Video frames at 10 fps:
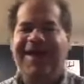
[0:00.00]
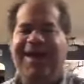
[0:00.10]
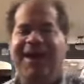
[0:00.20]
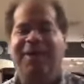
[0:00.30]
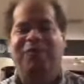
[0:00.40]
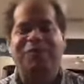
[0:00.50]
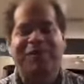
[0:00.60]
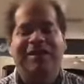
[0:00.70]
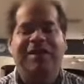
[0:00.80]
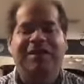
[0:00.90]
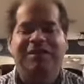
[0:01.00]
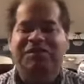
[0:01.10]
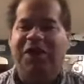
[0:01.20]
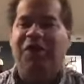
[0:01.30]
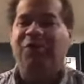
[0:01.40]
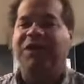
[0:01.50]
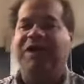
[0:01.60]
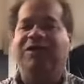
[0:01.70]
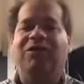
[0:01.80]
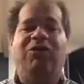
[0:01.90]
um, so
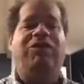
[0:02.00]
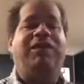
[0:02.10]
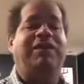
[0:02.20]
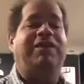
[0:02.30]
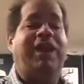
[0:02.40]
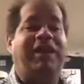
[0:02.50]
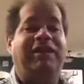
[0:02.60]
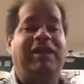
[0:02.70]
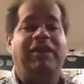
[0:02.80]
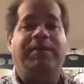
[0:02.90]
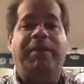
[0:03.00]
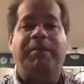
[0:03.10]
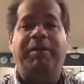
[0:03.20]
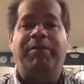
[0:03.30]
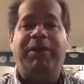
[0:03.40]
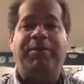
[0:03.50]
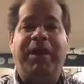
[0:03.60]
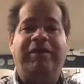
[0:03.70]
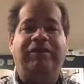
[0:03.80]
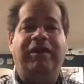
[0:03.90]
either the date that your PPP
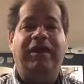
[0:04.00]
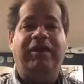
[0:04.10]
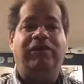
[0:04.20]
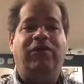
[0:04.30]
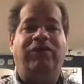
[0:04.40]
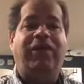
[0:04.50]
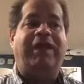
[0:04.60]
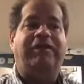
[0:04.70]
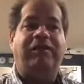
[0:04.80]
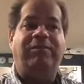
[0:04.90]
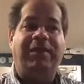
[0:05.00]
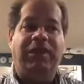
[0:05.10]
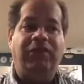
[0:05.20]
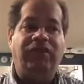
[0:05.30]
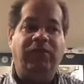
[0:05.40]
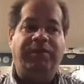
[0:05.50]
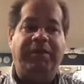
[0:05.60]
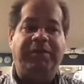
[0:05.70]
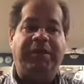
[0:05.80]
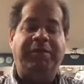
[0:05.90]
deposit is, or if that's in the middle of your
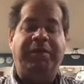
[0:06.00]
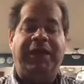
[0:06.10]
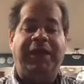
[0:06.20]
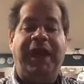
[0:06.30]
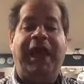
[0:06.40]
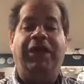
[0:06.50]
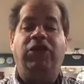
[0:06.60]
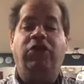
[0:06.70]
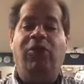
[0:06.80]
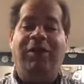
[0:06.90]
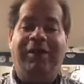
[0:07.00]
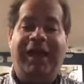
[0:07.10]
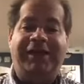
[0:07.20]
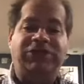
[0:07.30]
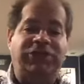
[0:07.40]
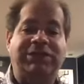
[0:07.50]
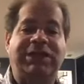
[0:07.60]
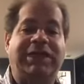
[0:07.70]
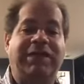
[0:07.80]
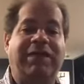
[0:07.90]
PPP at your election,
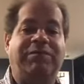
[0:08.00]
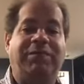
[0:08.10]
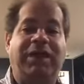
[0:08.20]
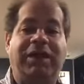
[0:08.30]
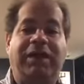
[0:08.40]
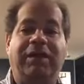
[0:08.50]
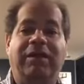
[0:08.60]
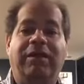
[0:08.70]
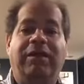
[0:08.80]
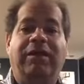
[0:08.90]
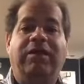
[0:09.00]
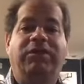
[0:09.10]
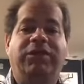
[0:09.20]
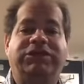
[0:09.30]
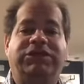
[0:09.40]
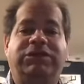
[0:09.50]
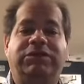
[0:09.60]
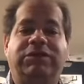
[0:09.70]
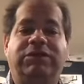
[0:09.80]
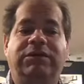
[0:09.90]
it can be the...
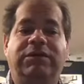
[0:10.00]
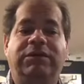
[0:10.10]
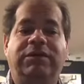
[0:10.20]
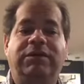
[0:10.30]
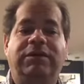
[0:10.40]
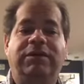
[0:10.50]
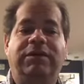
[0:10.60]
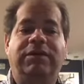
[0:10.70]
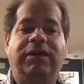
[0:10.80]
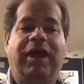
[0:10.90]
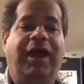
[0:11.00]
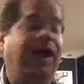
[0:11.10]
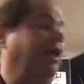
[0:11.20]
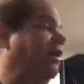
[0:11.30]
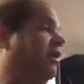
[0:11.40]
Huh?